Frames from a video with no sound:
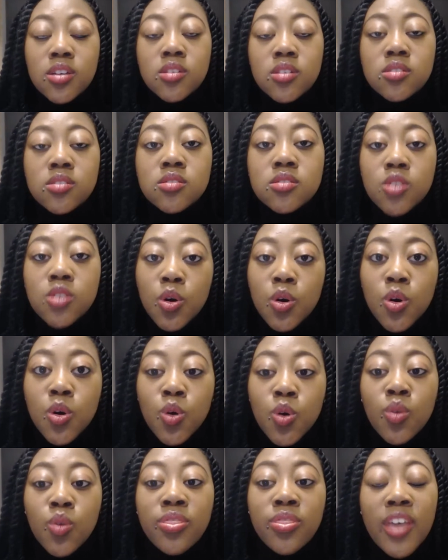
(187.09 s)

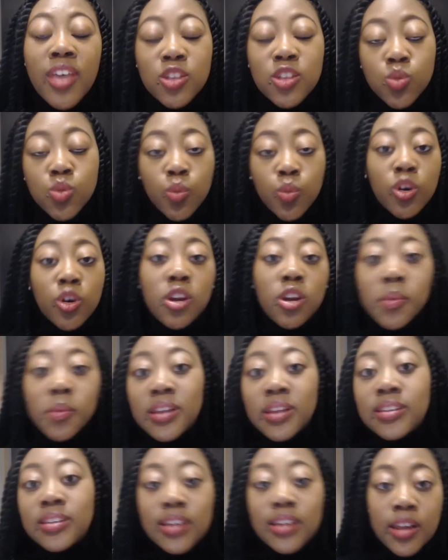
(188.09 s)
So that's what we're going to be
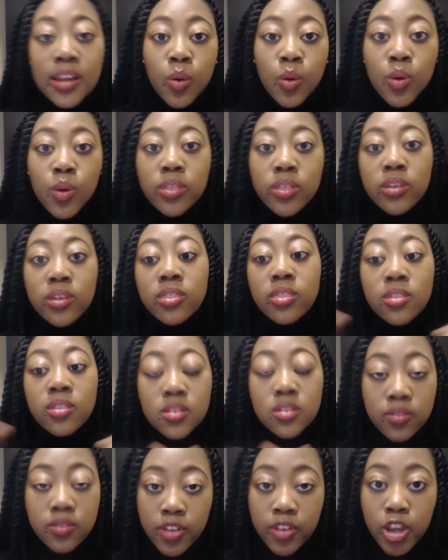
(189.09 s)
dealing with in
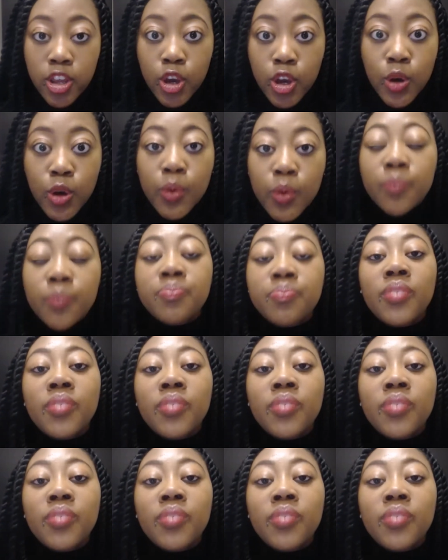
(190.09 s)
this video.